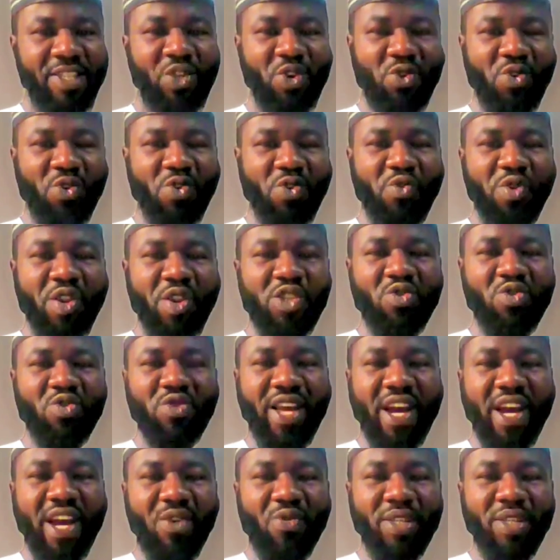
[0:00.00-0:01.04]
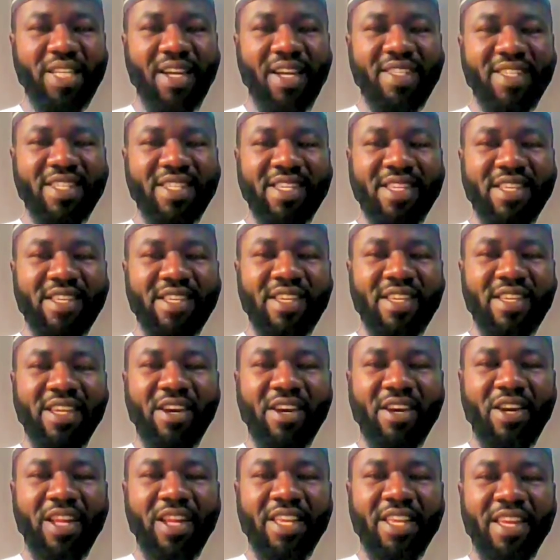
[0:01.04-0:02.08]
So we need to look at what are
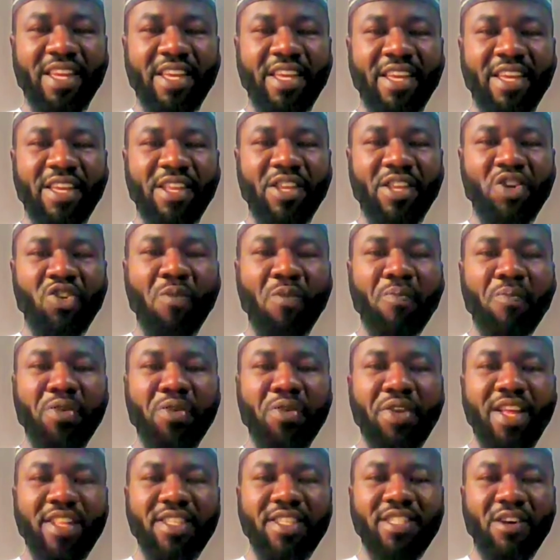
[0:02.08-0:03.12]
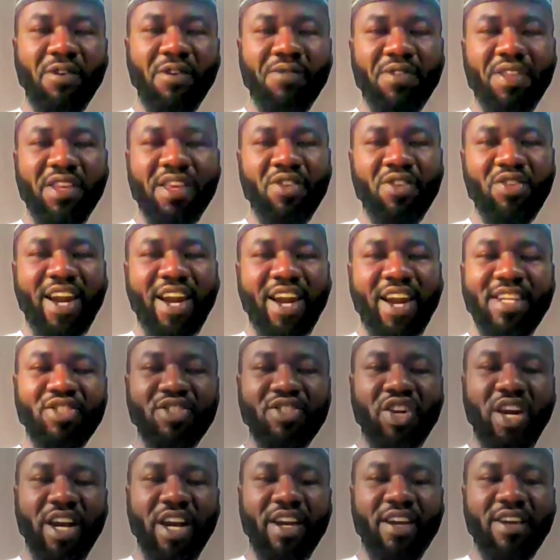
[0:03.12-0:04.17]
the components of the
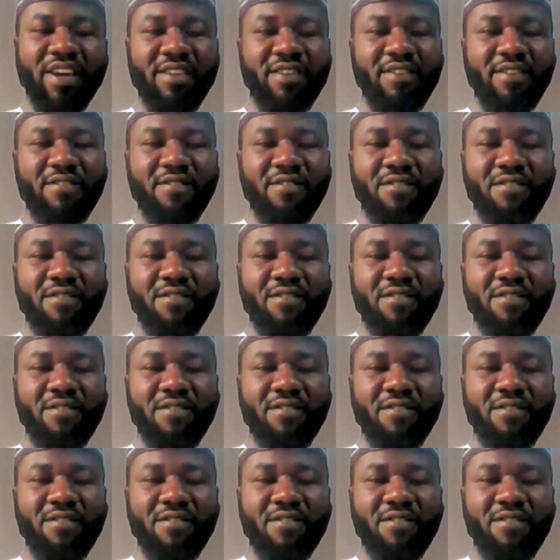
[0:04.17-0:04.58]
urinary tract.